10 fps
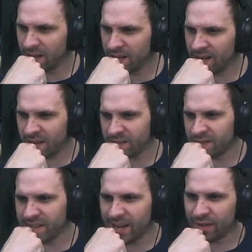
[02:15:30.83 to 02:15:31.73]

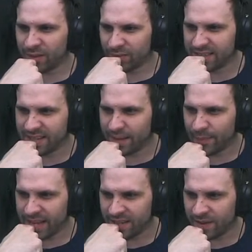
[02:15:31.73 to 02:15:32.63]
Doctors, 813 sub,
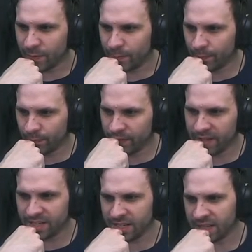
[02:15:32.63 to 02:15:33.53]
thank you.
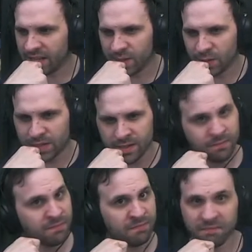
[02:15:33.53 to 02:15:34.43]
Is it in the
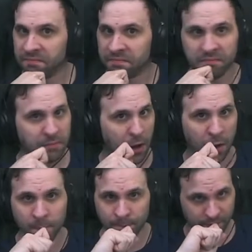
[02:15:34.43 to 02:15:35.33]
ocean?
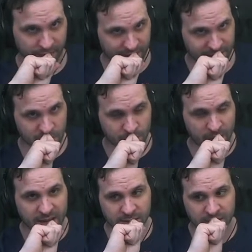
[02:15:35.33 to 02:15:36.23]
Nope, it's in
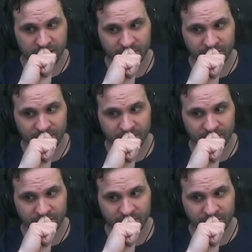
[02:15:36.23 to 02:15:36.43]
space.